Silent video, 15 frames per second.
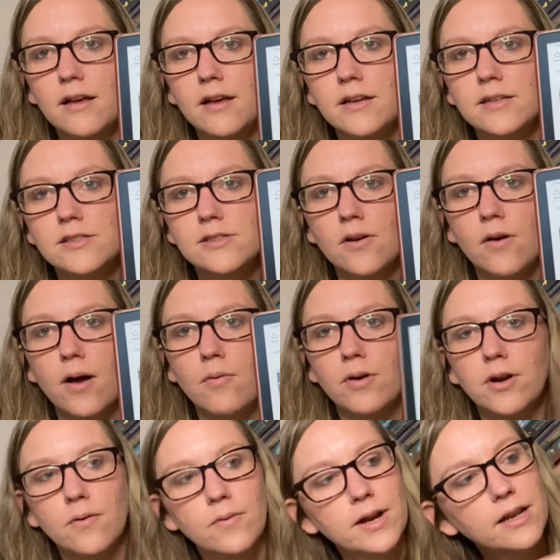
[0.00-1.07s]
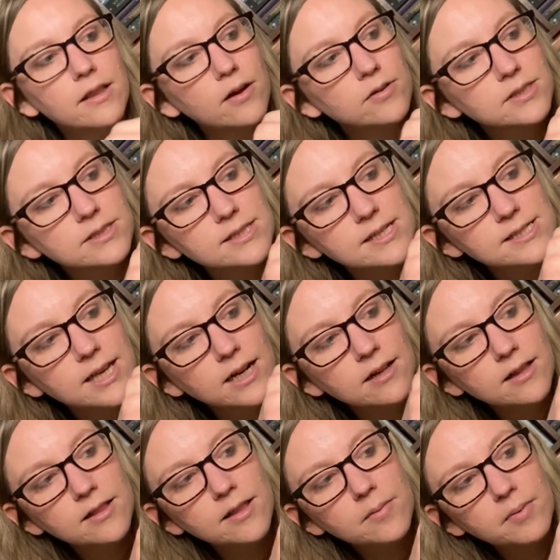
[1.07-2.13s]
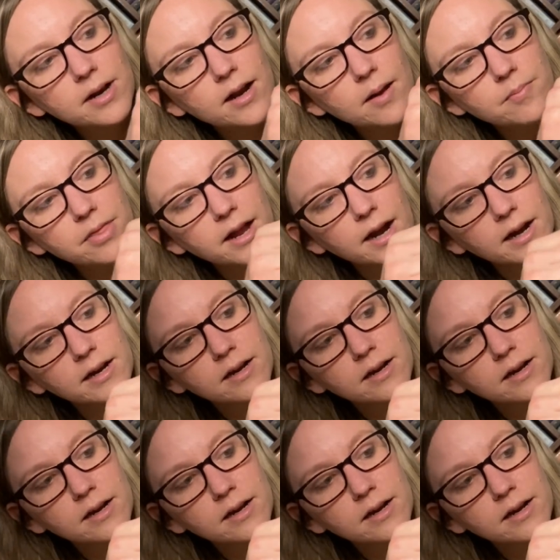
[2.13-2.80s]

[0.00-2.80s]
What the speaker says: so I want to read those. It says Kindle Unlimited up there,